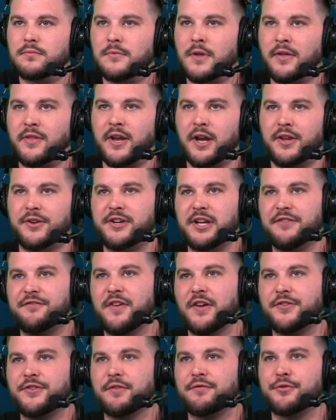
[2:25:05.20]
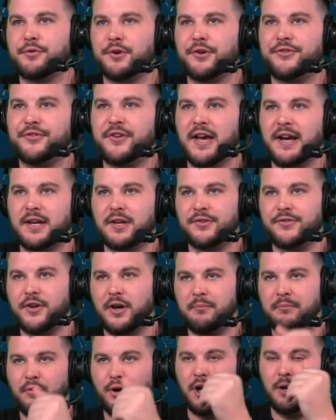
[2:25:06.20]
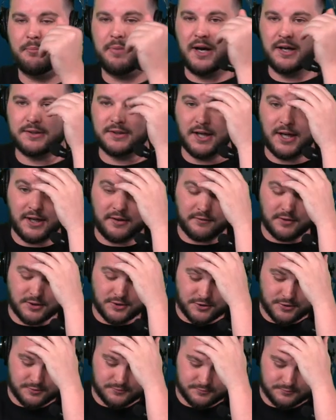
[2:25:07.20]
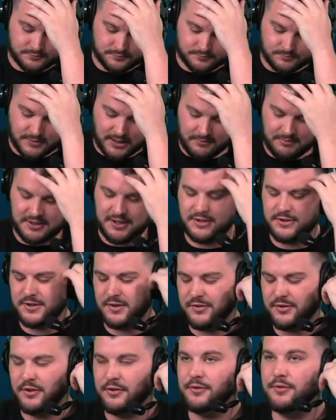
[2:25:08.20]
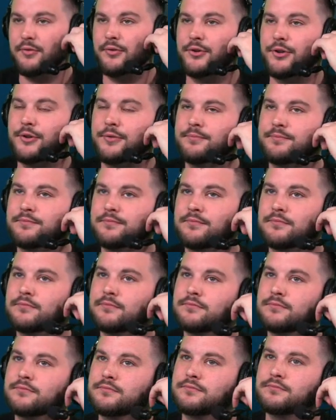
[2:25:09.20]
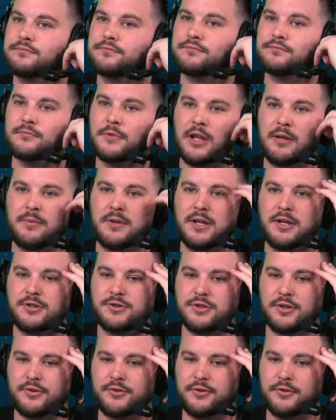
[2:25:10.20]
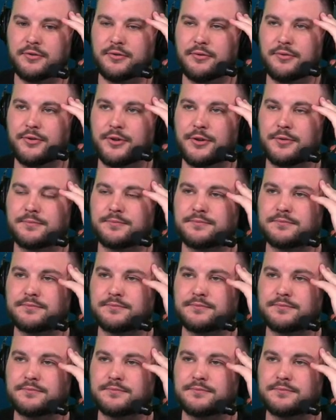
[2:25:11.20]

And then a defensive three seconds on Bojan Bogdanovic. Maybe he's just a loser. Maybe he's just a loser.